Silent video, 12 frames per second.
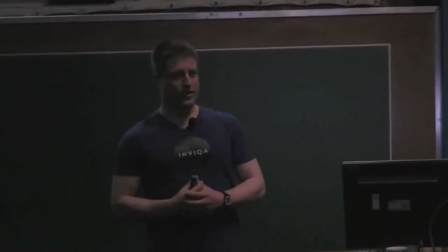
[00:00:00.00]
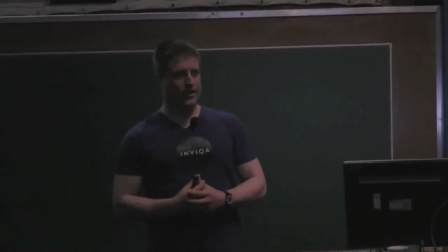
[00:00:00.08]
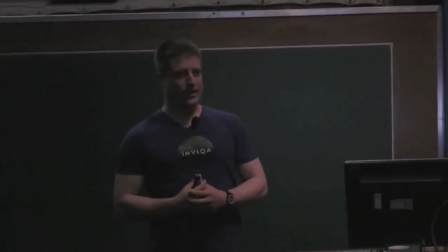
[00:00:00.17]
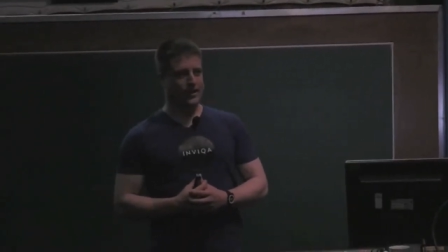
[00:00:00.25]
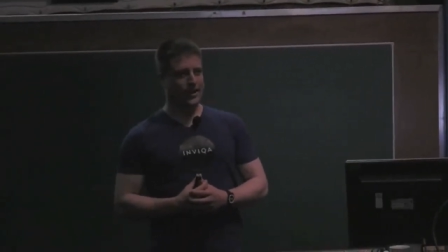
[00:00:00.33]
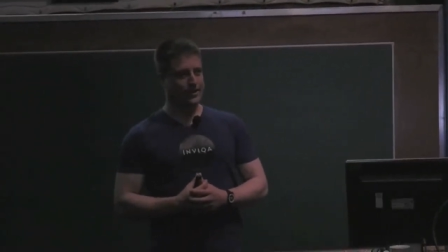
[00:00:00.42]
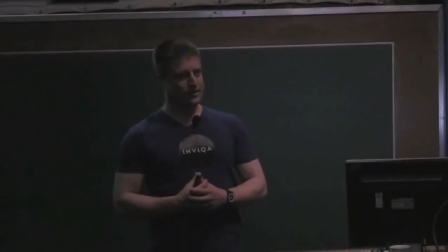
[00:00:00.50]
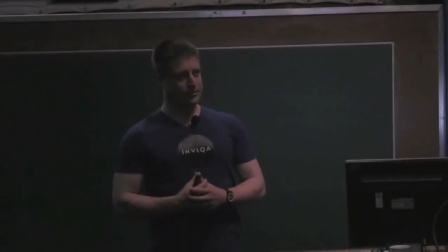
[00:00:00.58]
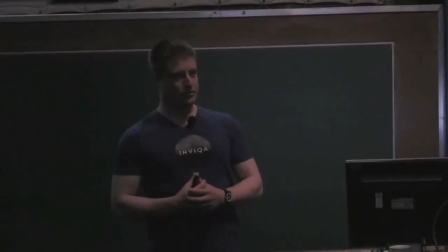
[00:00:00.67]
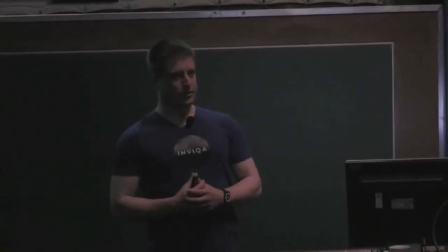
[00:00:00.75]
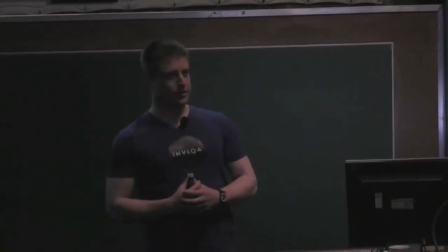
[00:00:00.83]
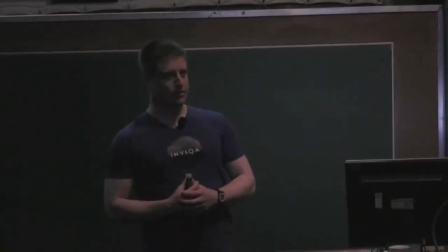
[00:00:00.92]
the
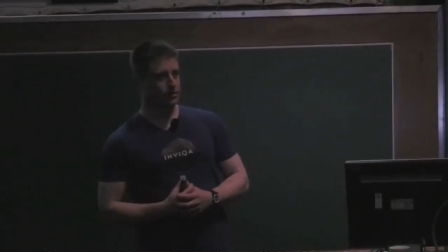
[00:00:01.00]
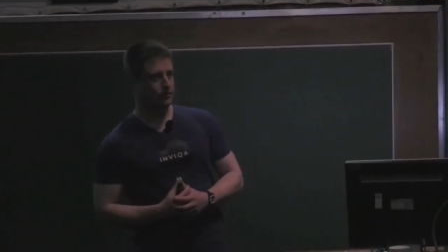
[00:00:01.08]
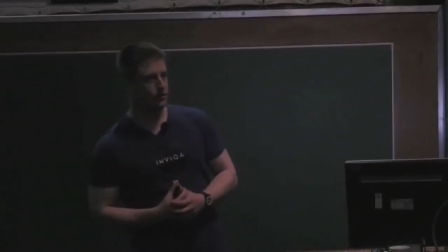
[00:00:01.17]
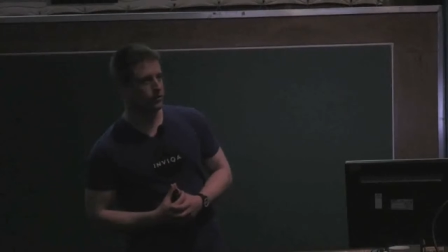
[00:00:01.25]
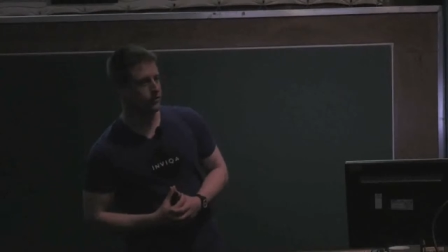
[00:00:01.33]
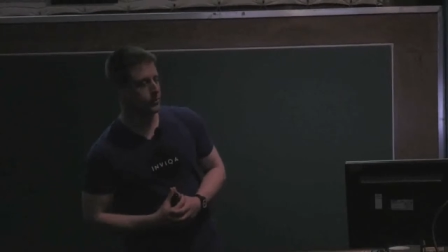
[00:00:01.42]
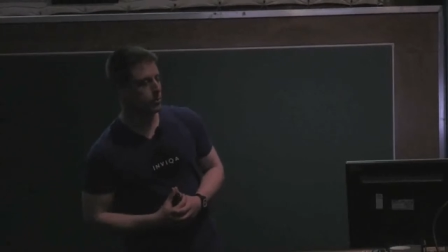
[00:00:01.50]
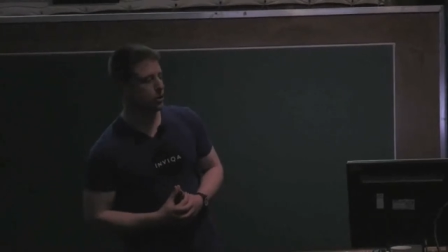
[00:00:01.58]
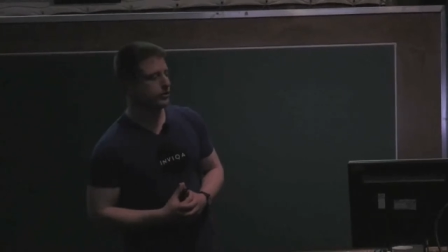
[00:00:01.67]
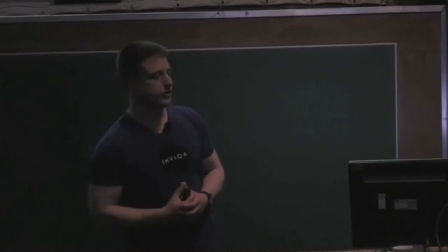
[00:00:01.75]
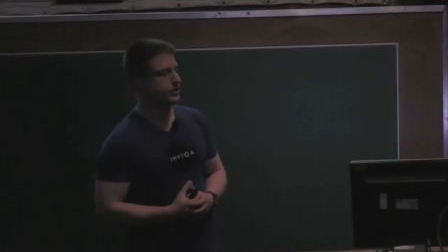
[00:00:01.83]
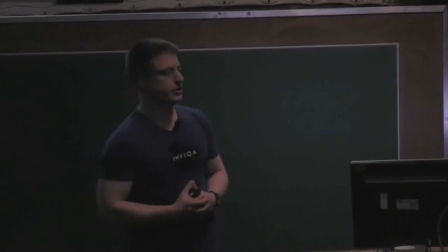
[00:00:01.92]
history of all of the
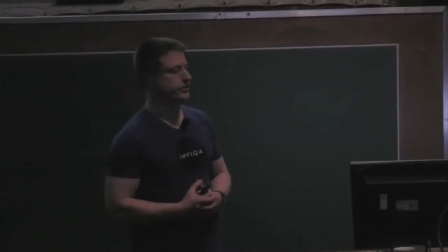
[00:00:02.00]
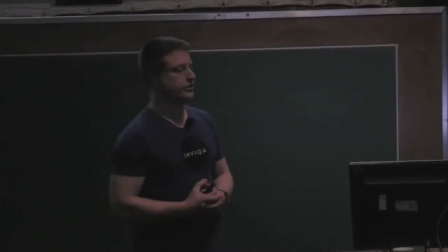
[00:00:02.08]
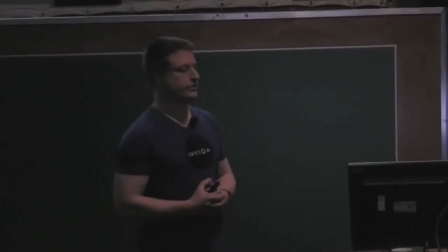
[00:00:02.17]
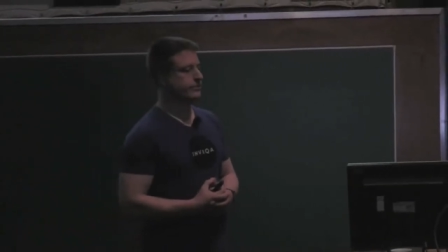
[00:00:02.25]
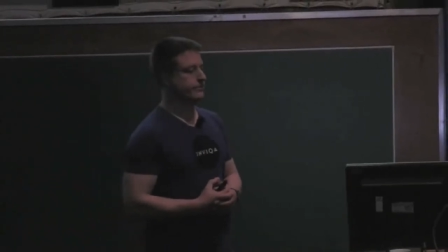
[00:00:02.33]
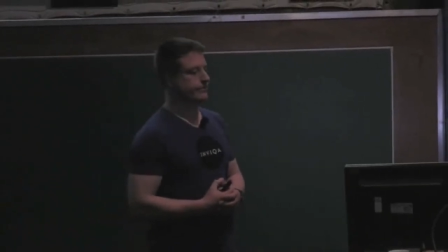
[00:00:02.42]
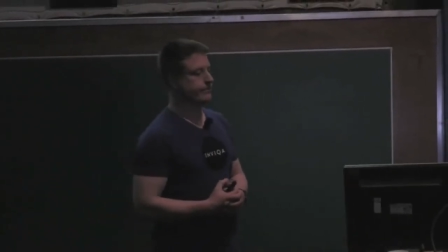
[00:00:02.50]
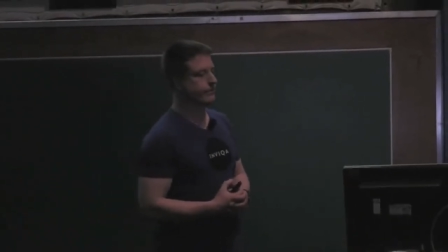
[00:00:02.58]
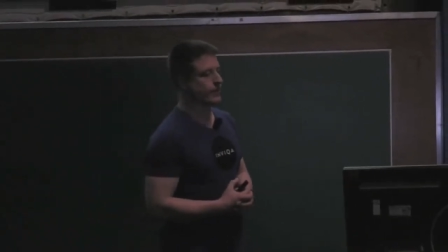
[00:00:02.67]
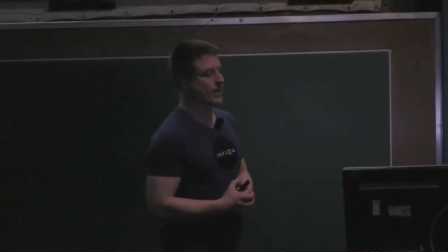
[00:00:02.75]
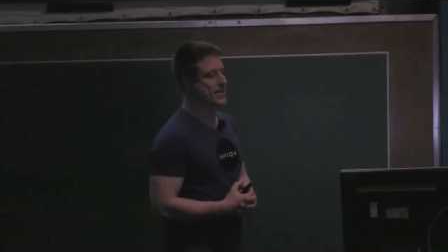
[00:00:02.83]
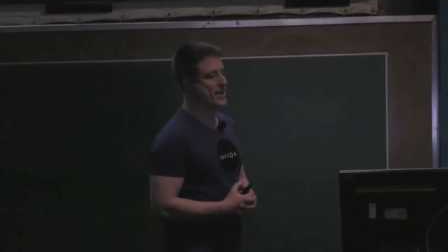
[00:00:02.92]
branches.
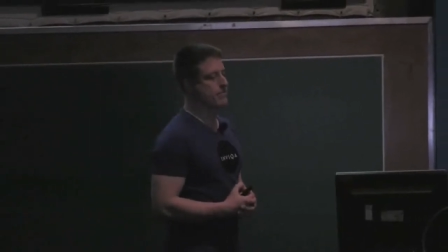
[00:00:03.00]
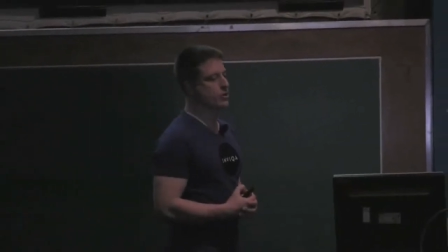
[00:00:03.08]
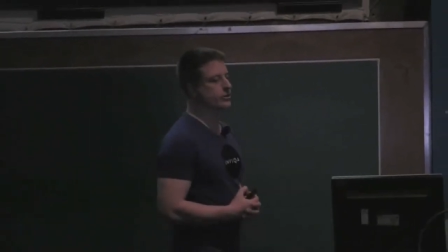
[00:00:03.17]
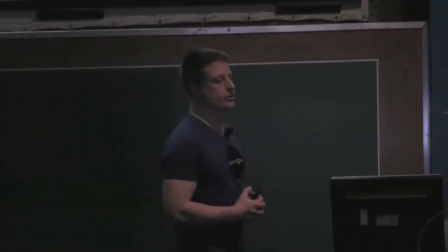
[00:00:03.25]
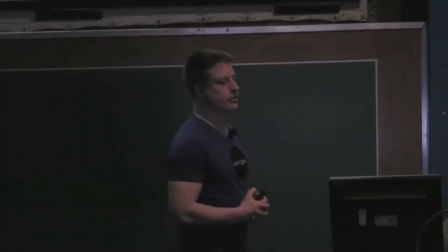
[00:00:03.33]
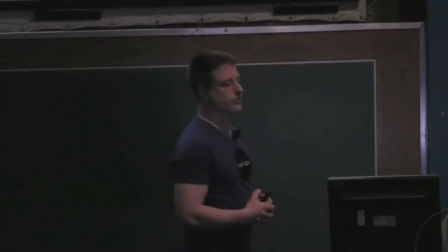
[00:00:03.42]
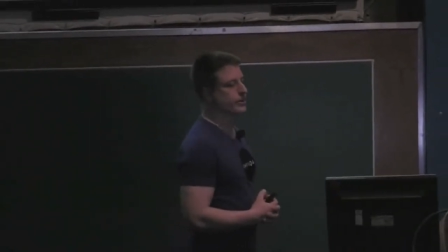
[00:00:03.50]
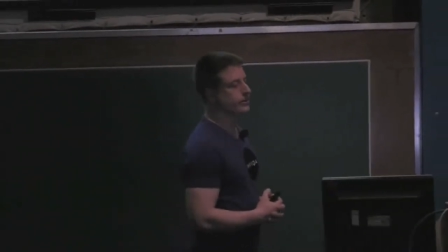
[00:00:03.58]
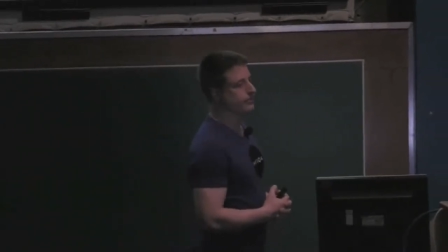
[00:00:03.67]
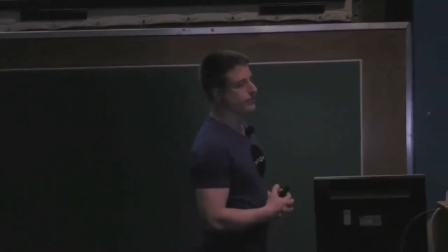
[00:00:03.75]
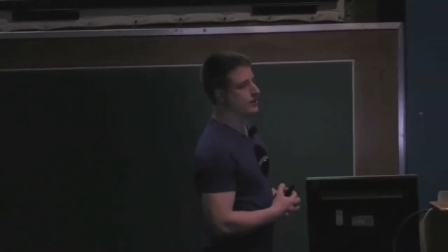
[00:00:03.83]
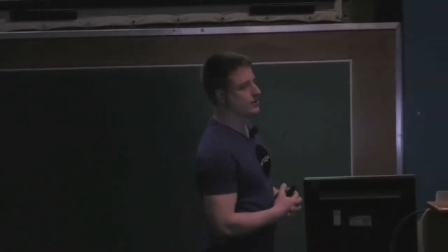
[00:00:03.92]
And that merge commit
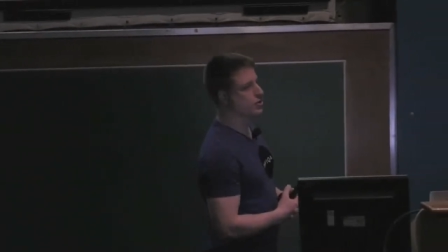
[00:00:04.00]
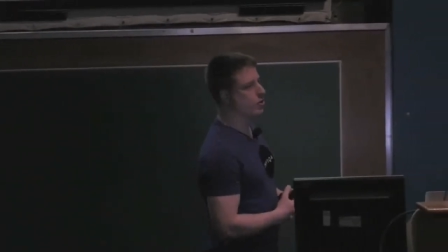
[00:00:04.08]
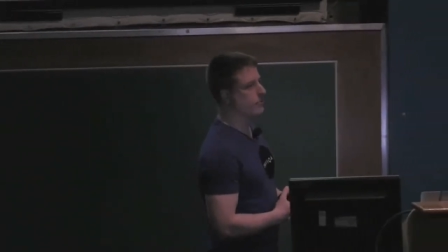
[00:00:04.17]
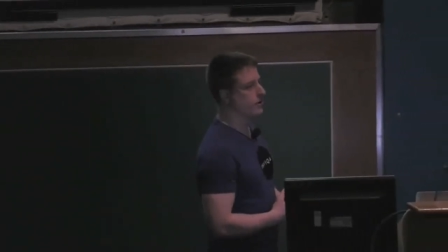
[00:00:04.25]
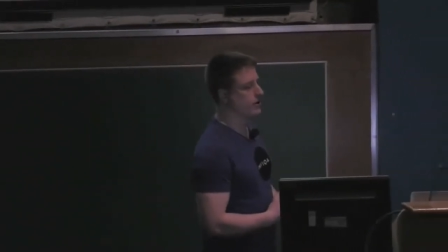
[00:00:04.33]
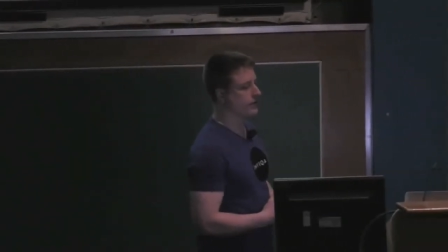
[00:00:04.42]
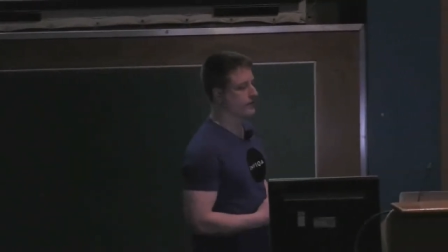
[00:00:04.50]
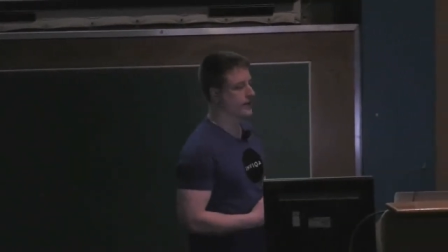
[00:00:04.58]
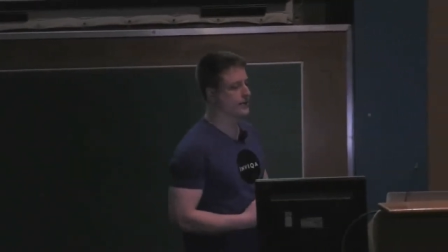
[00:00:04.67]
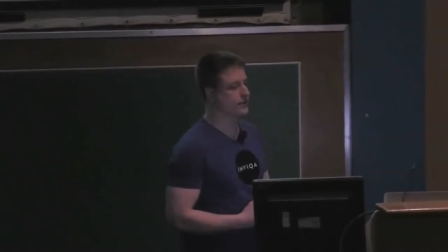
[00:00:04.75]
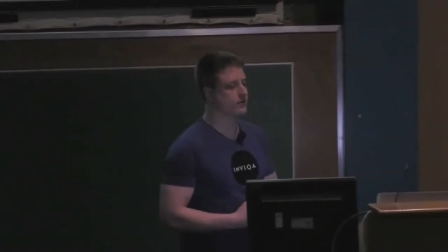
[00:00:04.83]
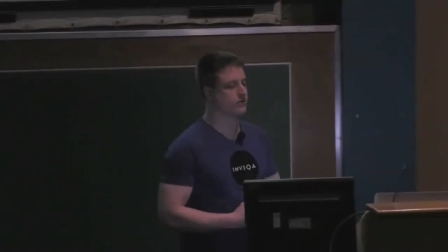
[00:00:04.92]
is not part of the
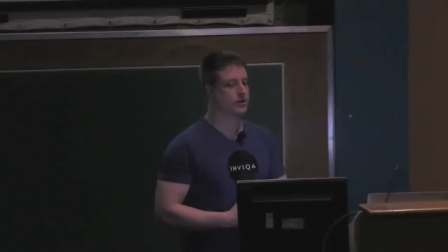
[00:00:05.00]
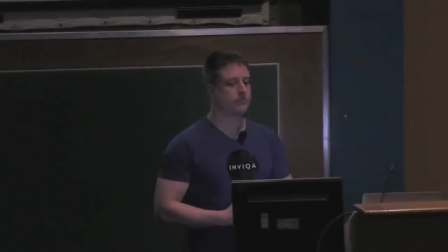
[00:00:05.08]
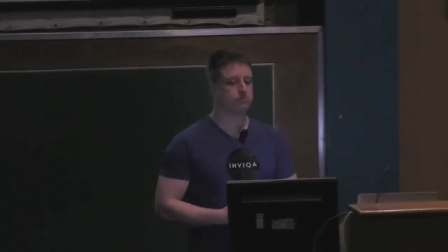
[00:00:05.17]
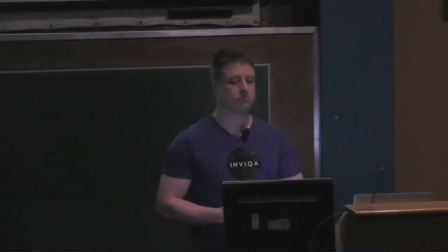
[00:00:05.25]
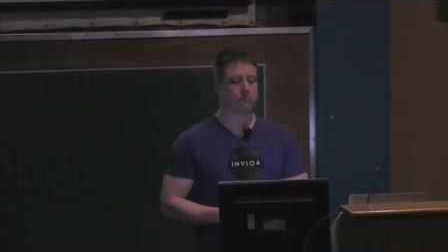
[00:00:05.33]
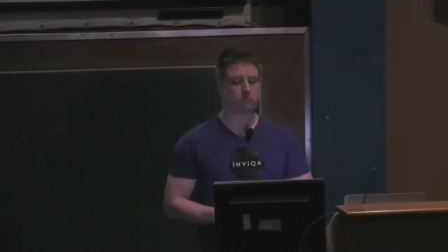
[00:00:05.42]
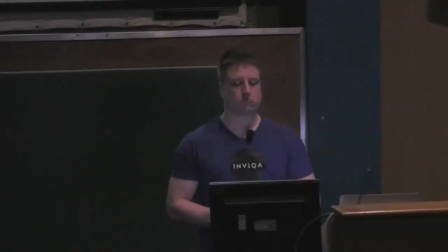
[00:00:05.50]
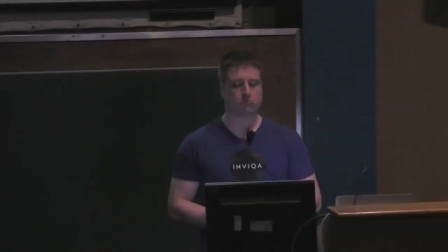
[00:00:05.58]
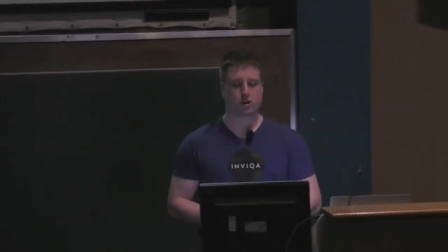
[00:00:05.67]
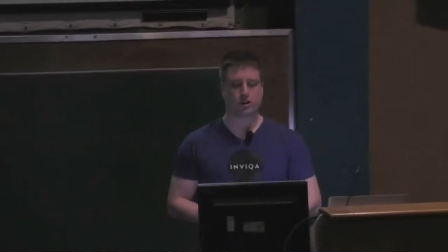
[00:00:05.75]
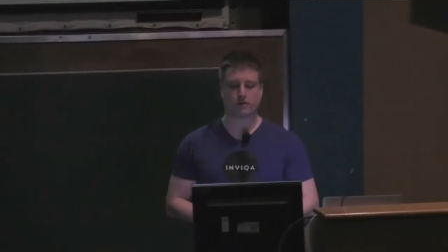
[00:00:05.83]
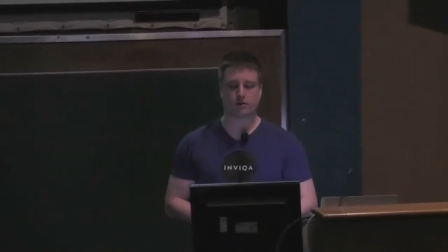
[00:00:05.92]
history
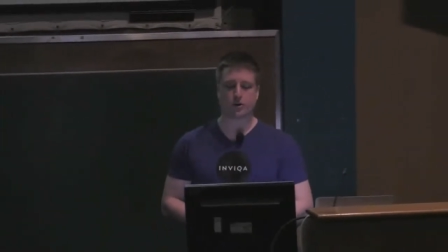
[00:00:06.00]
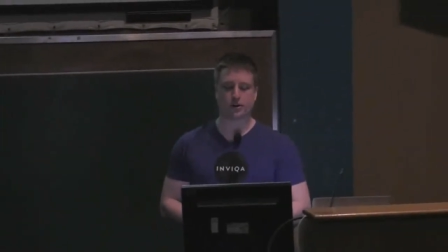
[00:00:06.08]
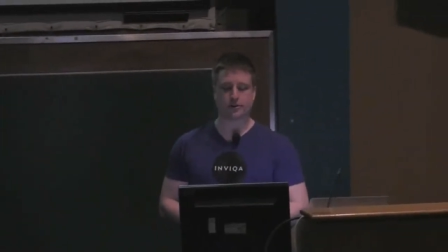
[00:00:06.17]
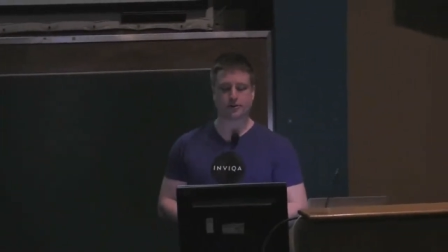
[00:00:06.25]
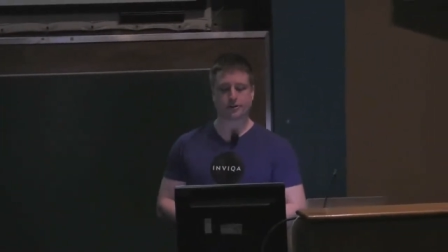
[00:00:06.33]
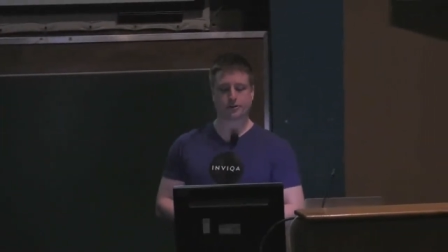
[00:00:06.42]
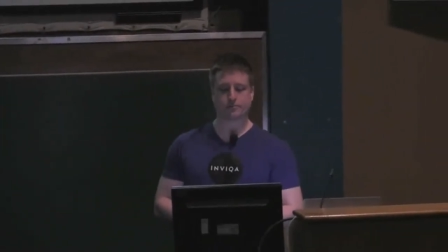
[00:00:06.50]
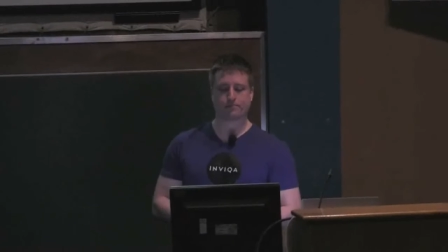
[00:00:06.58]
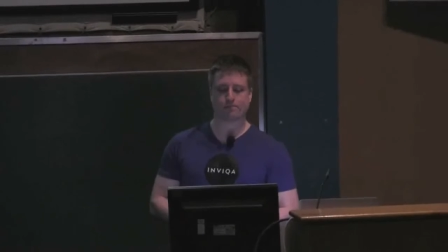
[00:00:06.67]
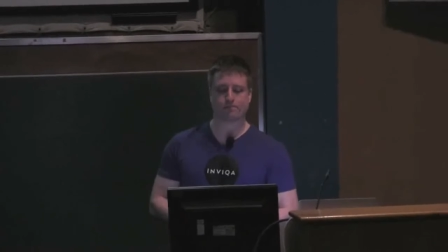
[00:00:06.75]
of a branch.